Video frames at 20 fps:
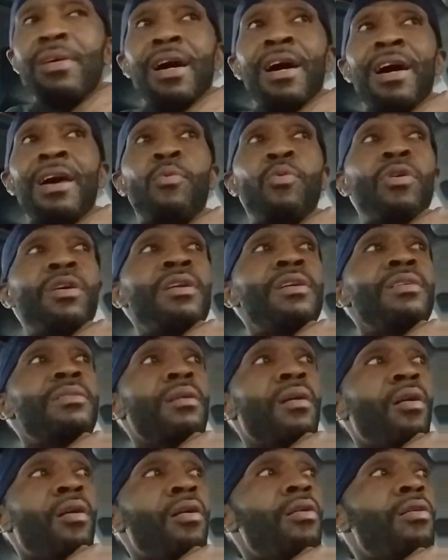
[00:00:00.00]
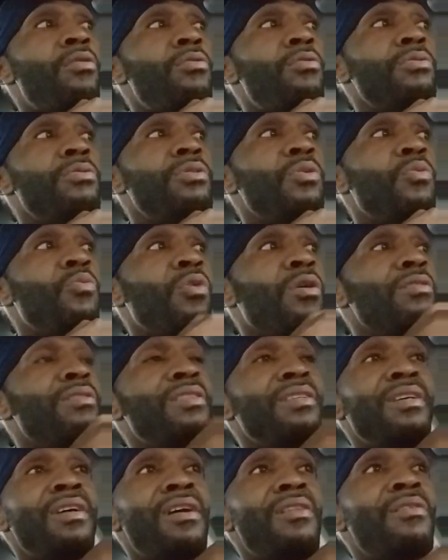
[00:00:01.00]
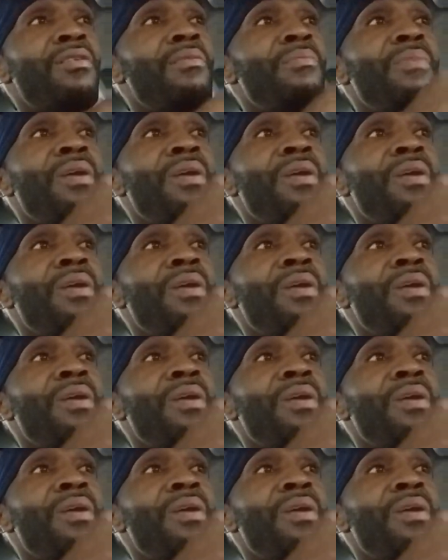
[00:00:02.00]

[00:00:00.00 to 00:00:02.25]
I want us all to work together